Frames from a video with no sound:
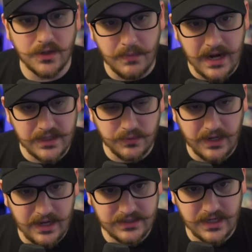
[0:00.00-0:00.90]
So -1
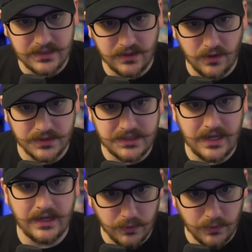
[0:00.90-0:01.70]
hand size on gold stake,